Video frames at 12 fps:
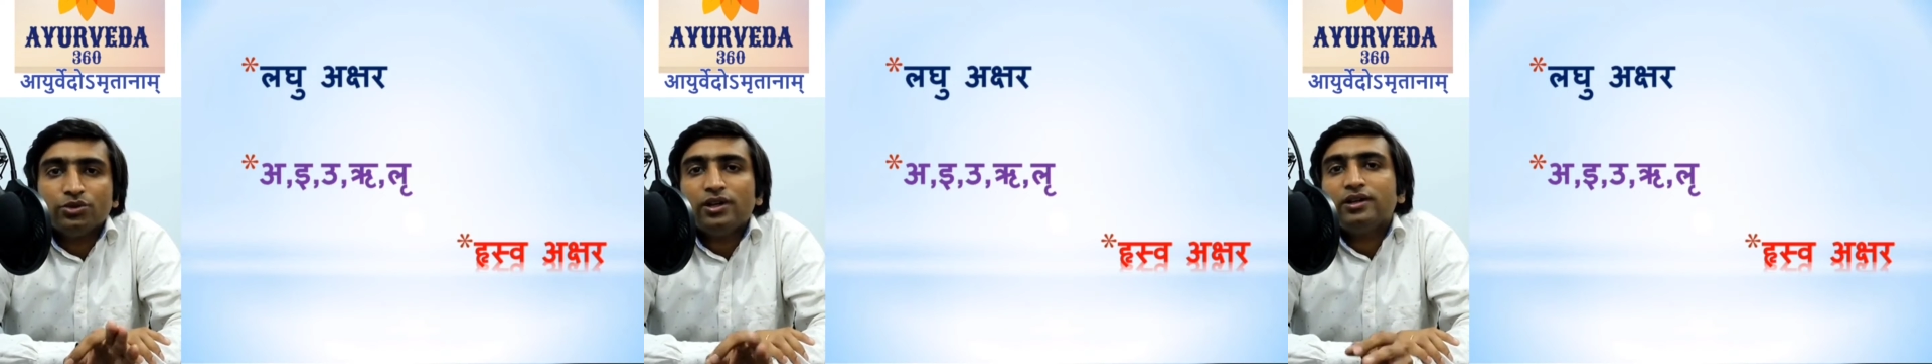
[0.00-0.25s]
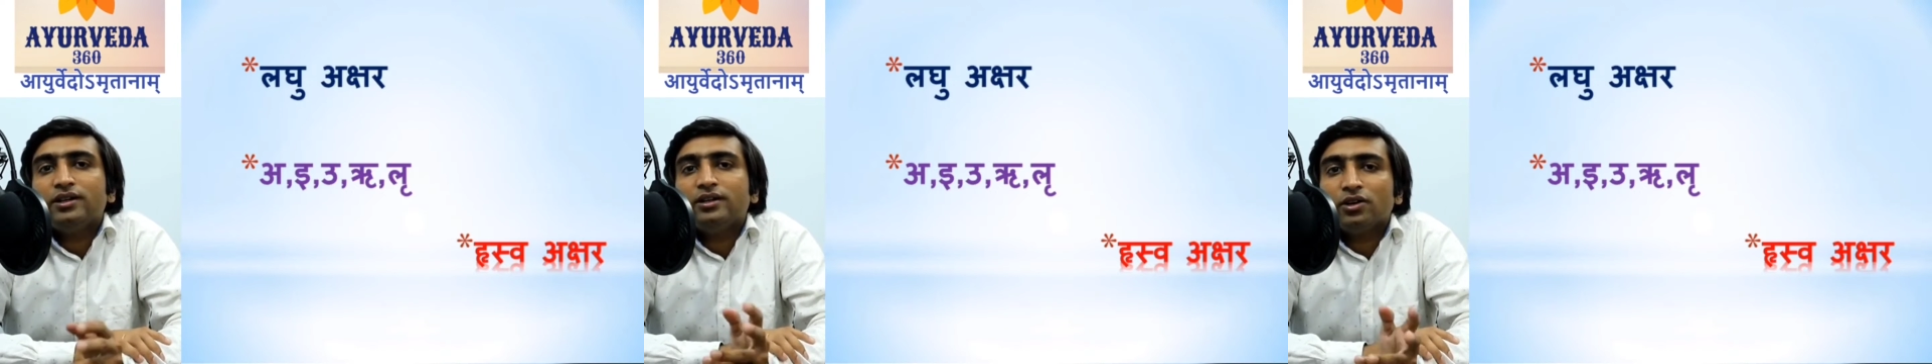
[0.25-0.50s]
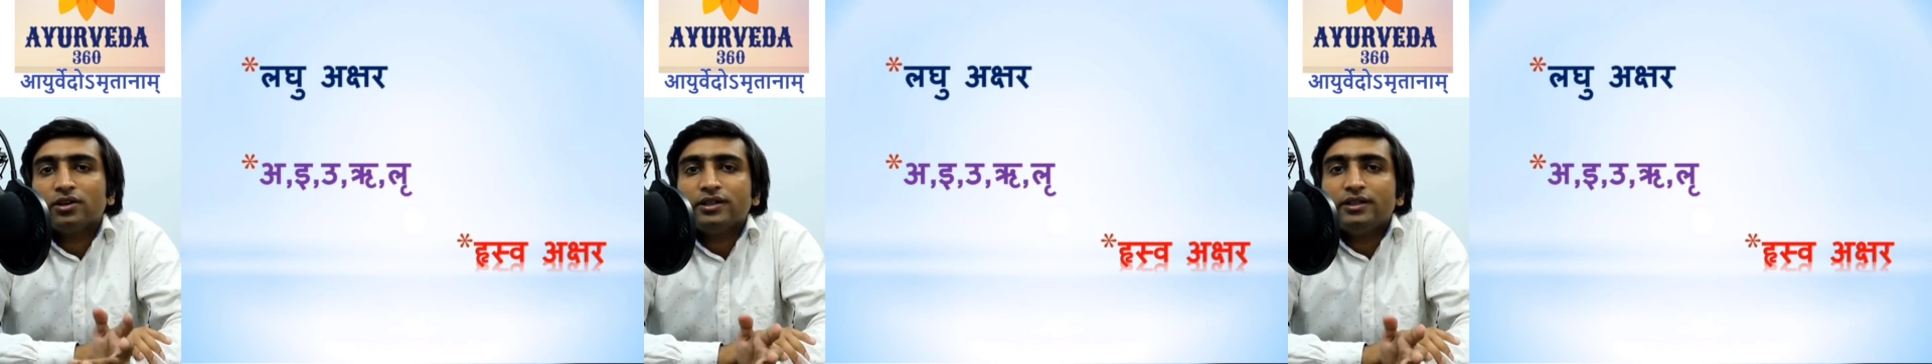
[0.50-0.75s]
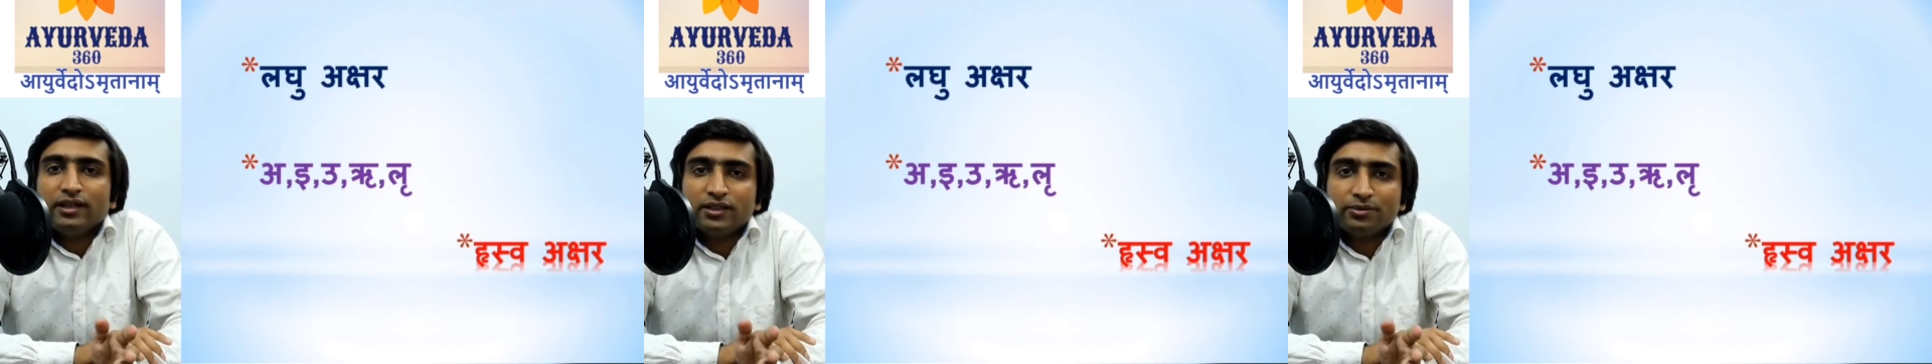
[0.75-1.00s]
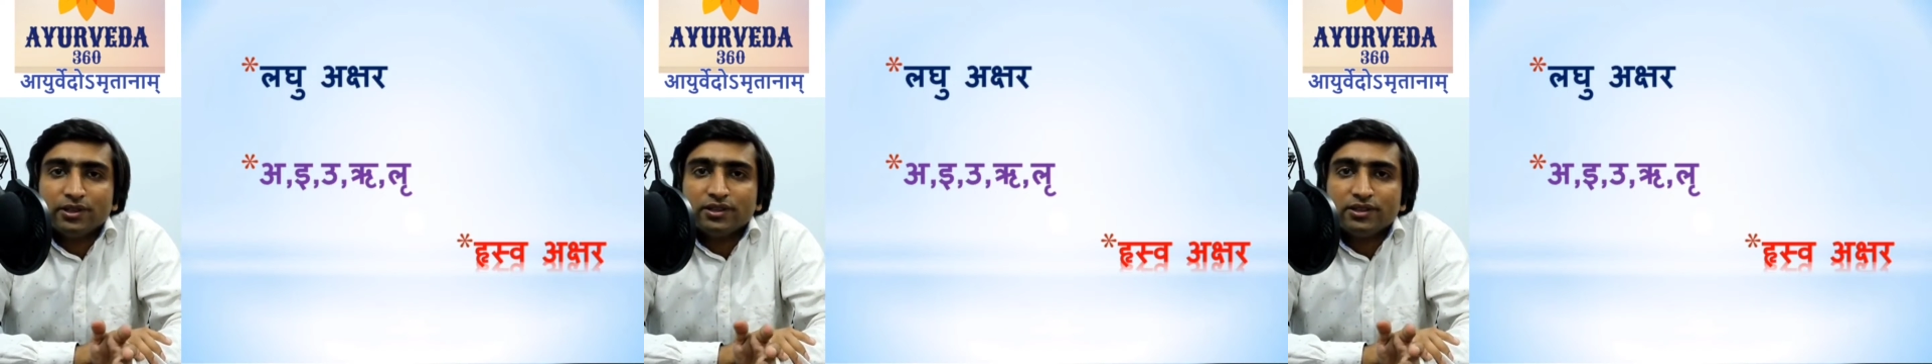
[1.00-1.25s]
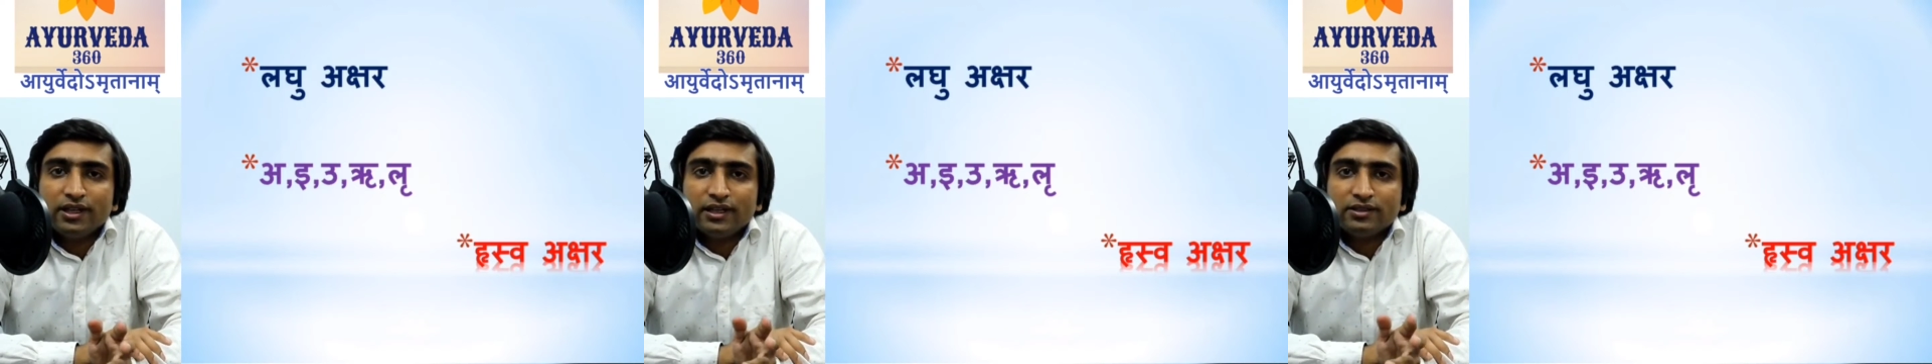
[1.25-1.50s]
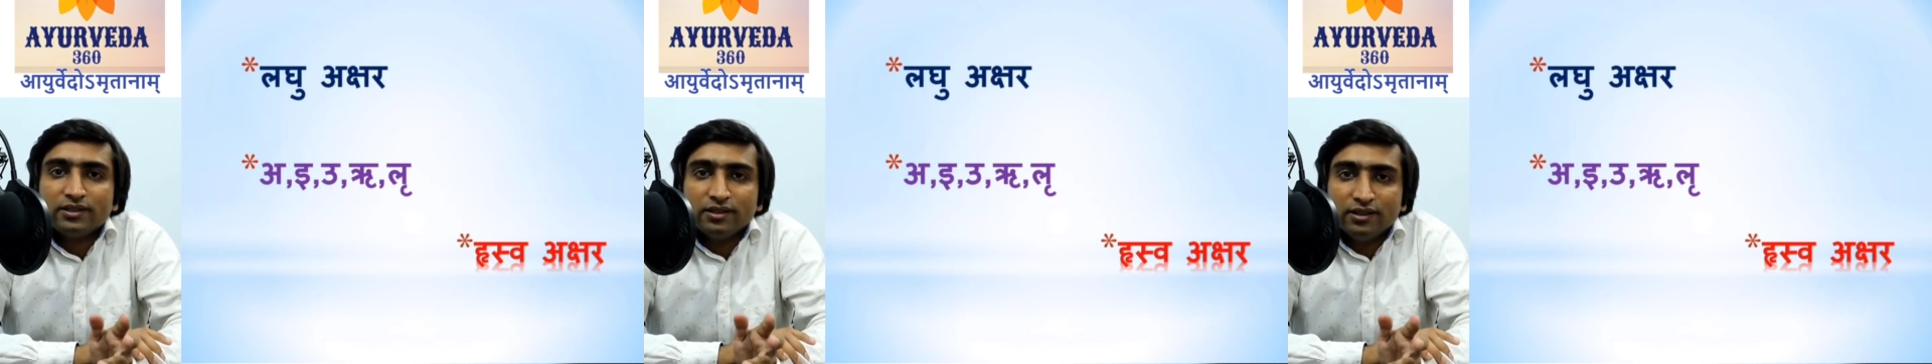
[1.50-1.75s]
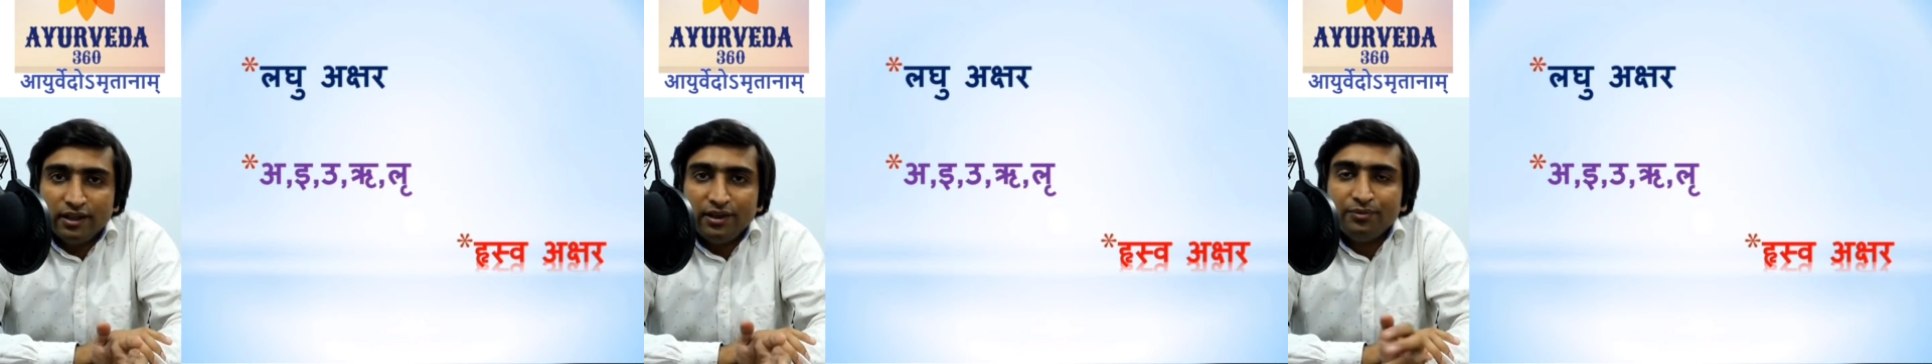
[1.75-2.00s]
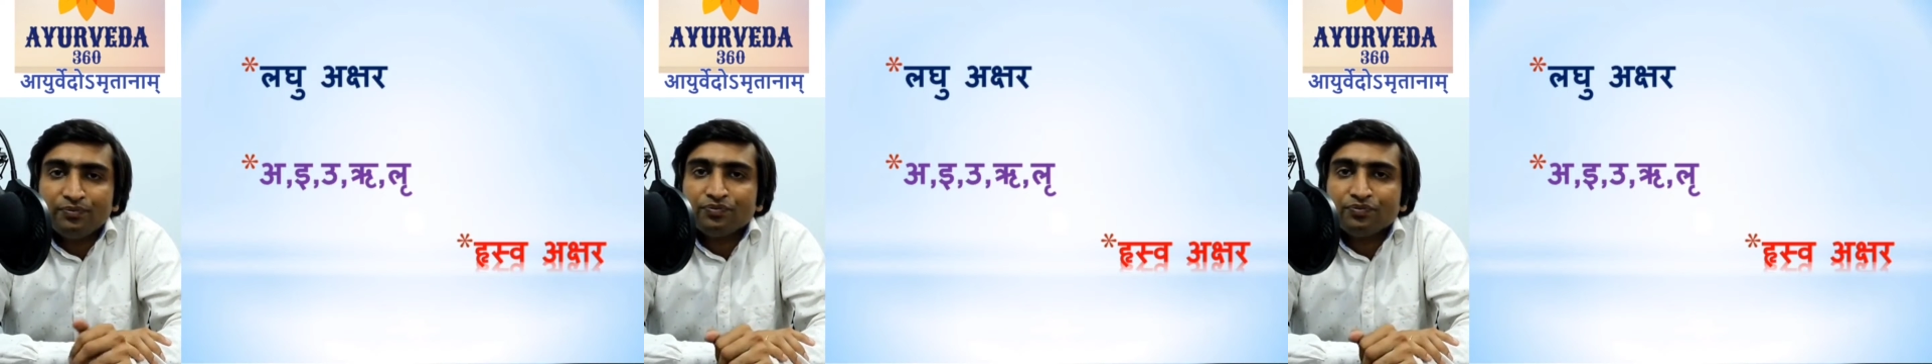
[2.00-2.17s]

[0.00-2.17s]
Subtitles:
and in North India it is pronounced as ri.